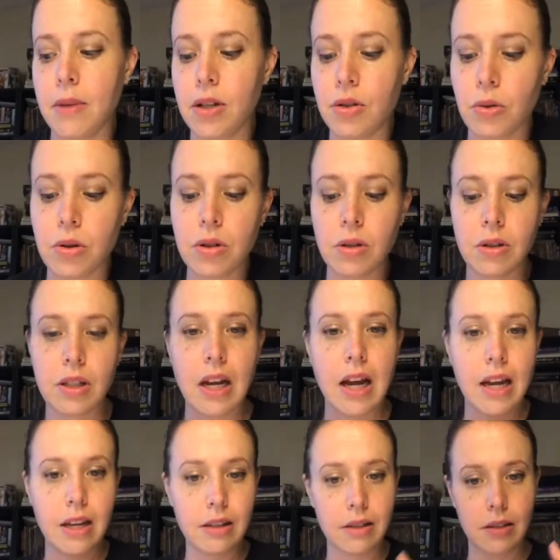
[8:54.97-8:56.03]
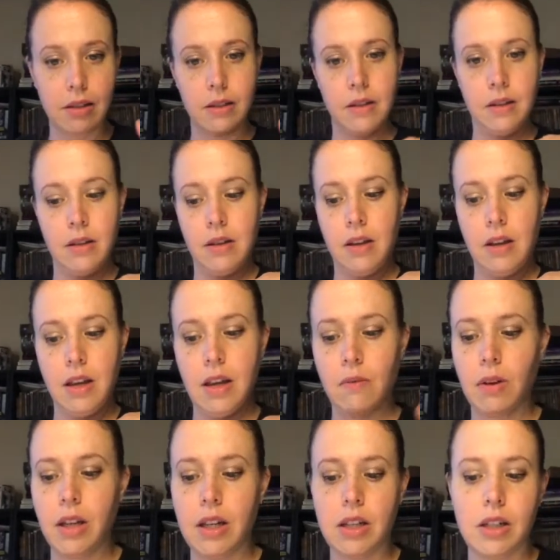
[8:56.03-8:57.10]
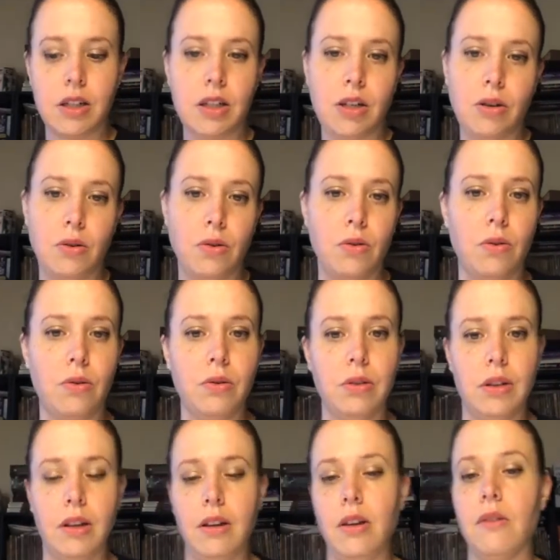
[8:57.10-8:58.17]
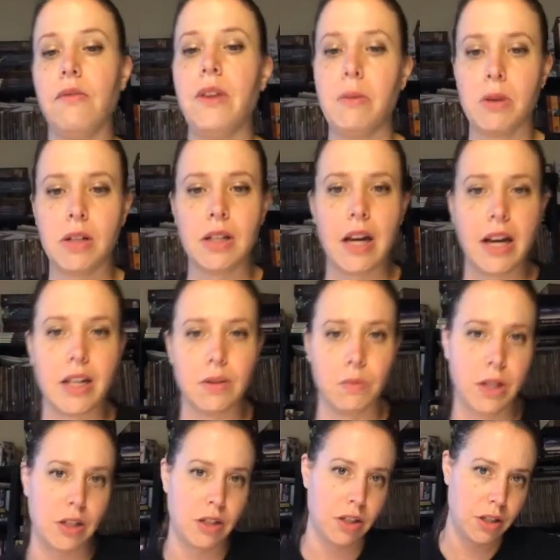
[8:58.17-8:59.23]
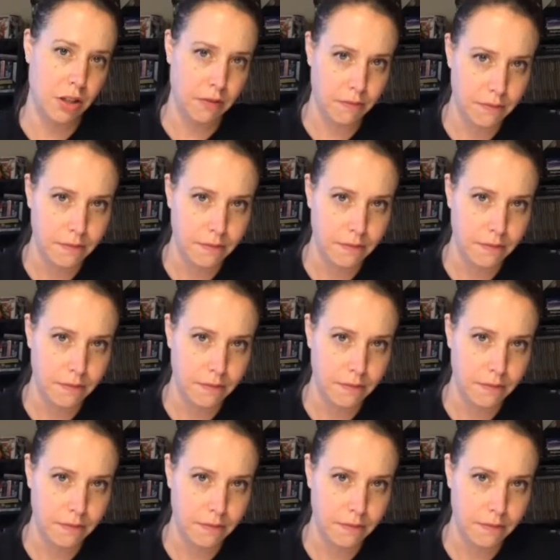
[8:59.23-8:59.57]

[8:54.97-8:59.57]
torso size in relation to your femur size, which